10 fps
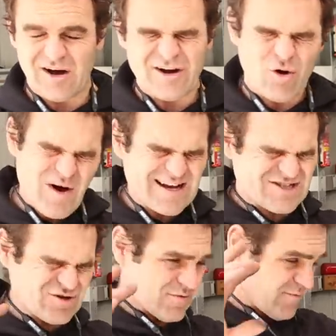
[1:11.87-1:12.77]
I'd
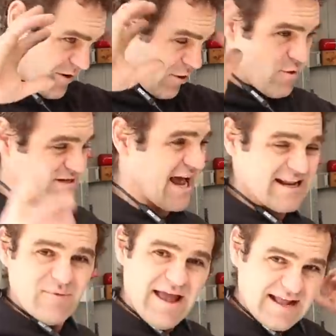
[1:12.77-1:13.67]
always had
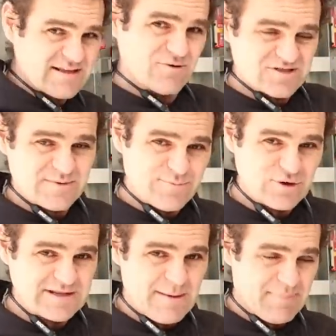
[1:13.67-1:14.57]
it in my head that I was going to be
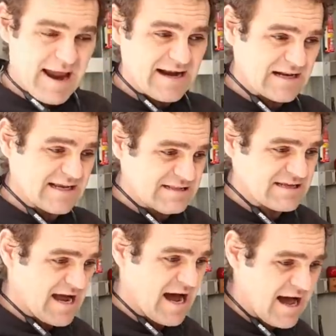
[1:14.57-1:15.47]
putting that pedal in
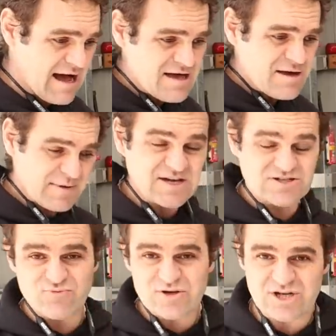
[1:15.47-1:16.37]
the car
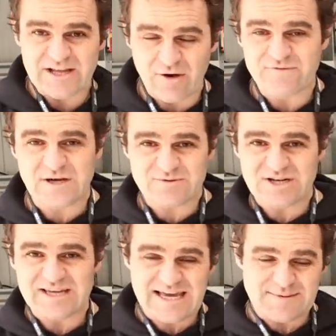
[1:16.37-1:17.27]
because originally, obviously, I was
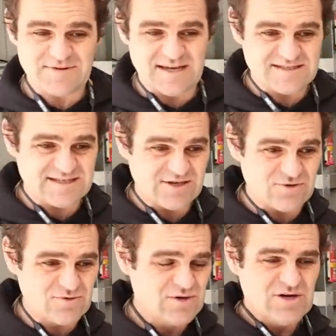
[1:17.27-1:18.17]
going to keep the
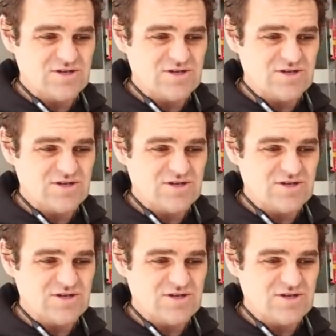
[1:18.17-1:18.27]
ECU.